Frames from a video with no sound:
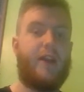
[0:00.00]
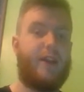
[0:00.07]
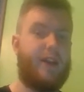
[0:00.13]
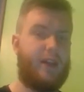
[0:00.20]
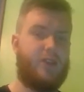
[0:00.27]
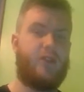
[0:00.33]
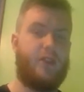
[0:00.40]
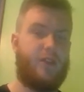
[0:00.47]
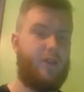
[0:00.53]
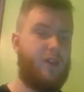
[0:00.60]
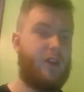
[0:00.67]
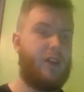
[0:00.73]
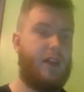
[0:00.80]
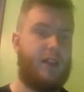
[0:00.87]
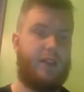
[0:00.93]
Gastrodon has
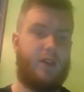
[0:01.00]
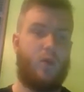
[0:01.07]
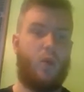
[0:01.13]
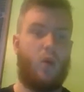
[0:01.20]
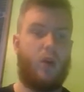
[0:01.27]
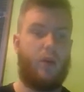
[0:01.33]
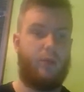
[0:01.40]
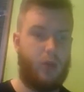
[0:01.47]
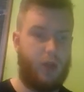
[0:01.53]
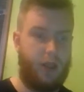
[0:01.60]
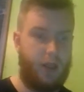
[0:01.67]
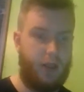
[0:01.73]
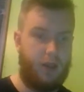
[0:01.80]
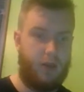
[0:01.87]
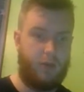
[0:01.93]
fantastic water
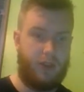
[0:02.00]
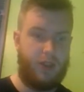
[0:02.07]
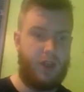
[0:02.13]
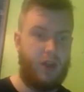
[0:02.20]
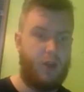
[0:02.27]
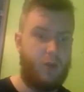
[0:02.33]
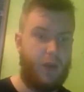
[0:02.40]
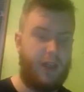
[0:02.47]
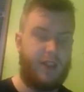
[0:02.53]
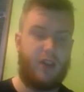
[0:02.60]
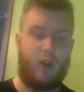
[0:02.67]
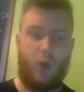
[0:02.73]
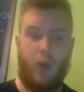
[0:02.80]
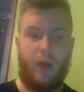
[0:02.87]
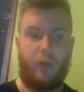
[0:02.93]
immunity, which we actually are
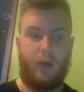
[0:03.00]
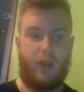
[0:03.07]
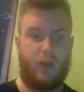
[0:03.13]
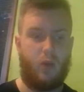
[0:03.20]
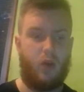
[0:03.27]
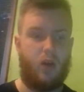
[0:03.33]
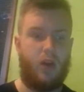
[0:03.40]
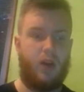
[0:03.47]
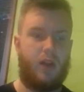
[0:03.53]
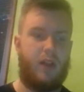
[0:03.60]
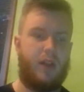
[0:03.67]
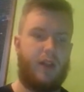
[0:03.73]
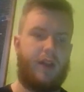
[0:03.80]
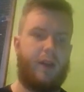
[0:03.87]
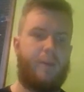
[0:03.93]
quite weak to water.
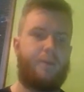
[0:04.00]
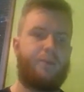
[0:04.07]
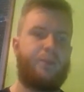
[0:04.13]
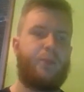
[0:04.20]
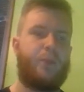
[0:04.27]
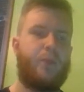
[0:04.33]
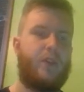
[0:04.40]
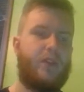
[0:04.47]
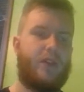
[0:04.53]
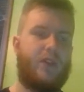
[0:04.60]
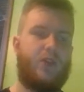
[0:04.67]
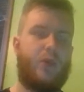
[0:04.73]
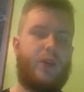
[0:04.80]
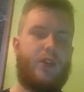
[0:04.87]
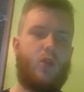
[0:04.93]
Like,
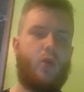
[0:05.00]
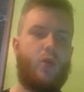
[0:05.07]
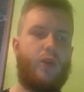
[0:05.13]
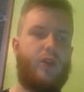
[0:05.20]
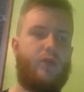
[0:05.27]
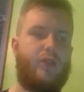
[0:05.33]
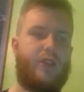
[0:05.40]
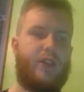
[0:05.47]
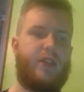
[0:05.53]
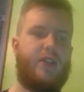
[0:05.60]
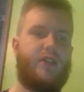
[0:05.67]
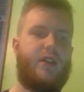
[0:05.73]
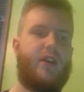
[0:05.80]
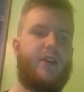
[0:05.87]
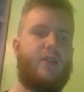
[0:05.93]
Decidueyes are only
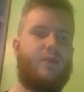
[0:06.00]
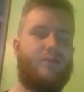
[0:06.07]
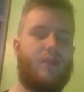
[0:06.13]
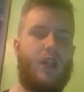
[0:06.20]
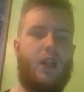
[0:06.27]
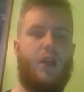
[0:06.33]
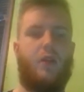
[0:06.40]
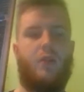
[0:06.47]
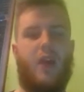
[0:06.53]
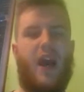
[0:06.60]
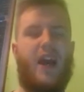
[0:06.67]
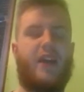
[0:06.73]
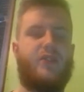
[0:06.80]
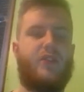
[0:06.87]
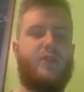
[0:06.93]
resist, and well, like
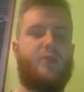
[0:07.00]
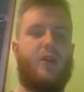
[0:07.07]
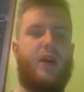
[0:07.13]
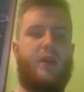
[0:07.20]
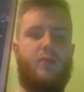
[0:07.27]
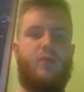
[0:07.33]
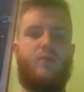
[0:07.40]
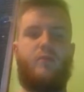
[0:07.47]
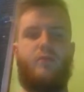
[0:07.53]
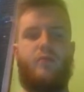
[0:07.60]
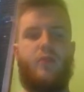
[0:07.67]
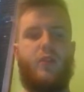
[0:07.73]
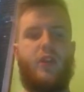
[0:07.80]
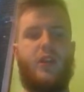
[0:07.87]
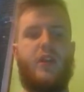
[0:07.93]
Haxorus, but I'm
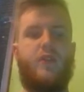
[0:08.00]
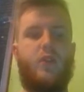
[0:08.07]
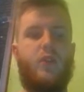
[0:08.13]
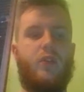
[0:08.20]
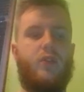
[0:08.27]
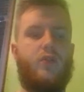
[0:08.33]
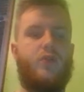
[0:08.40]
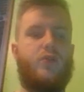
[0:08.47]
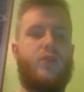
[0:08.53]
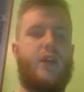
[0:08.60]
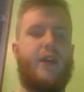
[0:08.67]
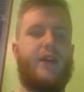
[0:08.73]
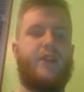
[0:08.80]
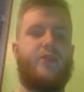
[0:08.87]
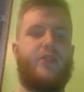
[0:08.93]
probably never going to use
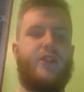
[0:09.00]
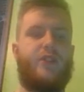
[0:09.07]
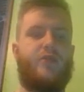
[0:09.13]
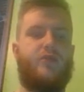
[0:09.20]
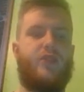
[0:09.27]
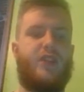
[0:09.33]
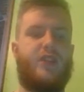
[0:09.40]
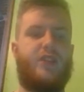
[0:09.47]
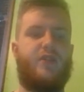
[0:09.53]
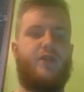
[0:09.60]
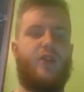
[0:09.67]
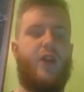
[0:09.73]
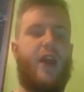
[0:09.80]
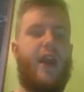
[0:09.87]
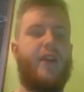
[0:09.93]
Haxorus as a resist
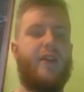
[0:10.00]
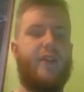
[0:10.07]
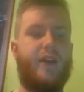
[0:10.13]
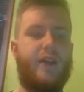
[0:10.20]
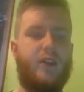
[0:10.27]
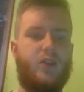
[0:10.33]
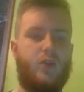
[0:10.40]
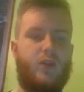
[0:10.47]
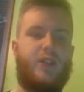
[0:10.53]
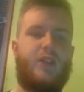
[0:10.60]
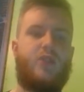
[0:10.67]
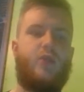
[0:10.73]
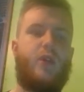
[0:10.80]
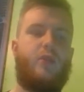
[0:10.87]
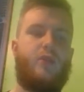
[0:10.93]
for anything. So
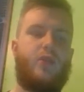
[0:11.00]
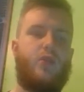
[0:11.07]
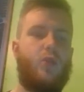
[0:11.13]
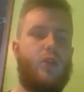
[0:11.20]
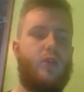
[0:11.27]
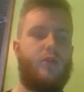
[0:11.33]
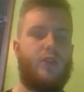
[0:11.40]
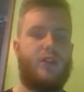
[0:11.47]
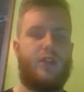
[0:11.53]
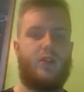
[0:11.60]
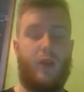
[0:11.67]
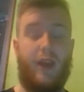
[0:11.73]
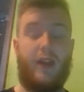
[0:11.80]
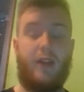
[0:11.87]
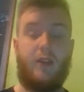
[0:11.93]
Decidueyes are only
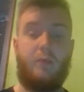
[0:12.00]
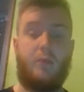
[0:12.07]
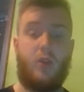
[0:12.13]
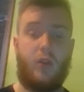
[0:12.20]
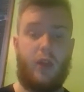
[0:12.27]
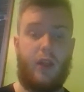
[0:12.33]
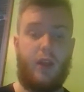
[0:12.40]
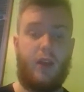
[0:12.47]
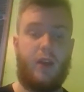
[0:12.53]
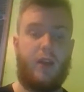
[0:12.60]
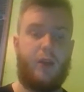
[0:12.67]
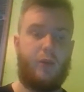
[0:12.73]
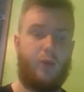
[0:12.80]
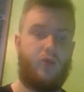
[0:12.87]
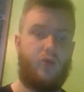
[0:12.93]
resist. Getting an immunity
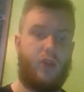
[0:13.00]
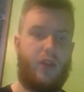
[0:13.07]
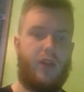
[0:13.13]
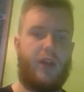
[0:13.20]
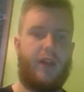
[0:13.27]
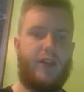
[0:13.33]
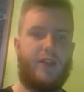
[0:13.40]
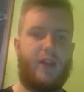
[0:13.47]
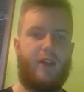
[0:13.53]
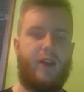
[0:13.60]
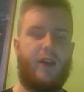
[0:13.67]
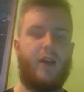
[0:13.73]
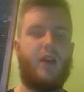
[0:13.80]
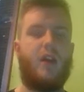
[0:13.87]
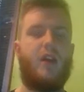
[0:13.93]
is really nice. I
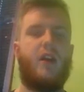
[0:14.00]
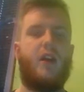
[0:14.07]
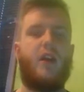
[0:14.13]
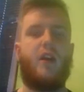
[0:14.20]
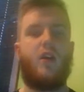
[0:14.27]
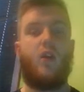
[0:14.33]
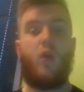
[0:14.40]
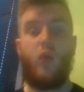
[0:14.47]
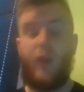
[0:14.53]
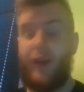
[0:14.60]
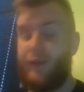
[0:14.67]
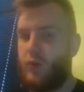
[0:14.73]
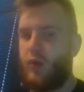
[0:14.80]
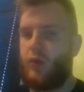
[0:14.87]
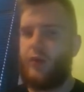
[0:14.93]
think only
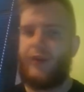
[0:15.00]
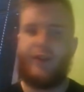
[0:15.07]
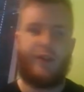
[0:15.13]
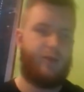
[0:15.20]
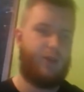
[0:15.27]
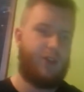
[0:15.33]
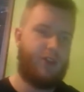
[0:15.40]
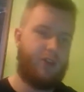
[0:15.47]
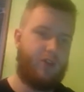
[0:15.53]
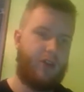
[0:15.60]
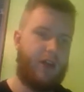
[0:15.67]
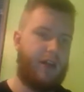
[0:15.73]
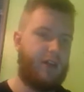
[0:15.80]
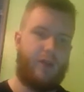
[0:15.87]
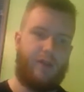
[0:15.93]
having one weakness, which is
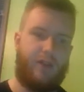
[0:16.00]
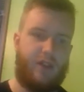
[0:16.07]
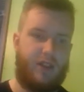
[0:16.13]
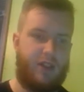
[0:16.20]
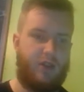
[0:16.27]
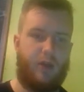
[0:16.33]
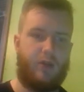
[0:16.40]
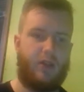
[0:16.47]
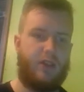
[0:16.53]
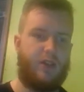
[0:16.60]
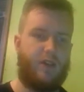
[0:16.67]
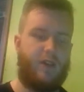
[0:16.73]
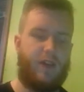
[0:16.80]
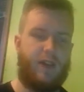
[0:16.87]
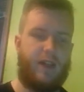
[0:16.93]
grass. We have Decidueye, which
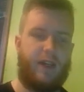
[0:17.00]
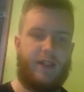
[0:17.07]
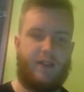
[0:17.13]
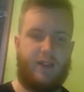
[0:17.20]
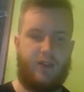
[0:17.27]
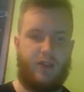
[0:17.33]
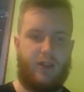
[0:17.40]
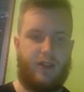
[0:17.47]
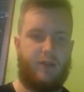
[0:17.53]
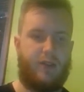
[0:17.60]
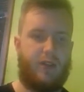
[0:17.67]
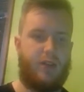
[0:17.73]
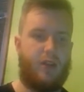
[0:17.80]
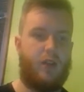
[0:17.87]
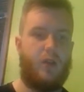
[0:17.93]
is a fantastic grass
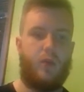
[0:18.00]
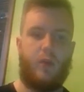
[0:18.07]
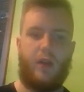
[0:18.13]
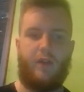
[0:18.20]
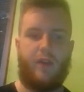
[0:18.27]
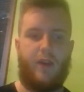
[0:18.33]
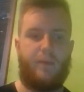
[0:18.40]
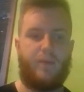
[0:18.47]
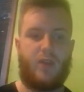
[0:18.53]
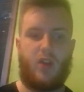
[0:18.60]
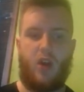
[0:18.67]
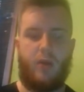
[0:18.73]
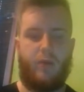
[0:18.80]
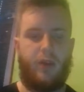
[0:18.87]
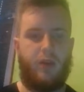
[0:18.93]
switching. We have then
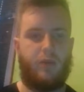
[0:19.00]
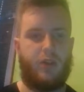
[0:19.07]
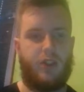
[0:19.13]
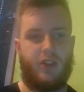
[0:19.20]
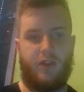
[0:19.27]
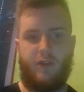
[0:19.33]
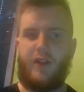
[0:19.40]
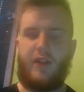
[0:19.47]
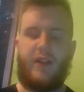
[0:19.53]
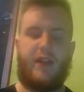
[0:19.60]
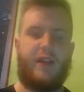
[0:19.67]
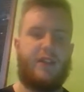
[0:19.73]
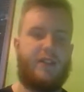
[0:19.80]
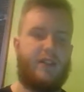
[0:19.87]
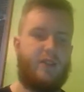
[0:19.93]
Skarmory, which is a
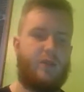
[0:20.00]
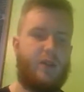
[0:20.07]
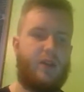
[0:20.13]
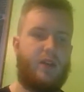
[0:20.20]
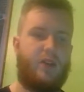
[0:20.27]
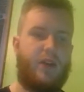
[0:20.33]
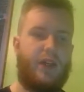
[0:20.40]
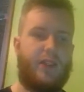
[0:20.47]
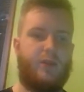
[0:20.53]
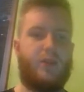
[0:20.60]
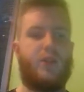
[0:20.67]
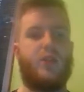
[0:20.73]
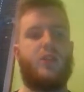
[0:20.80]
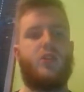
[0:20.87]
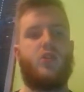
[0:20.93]
fantastic sort of grass switching.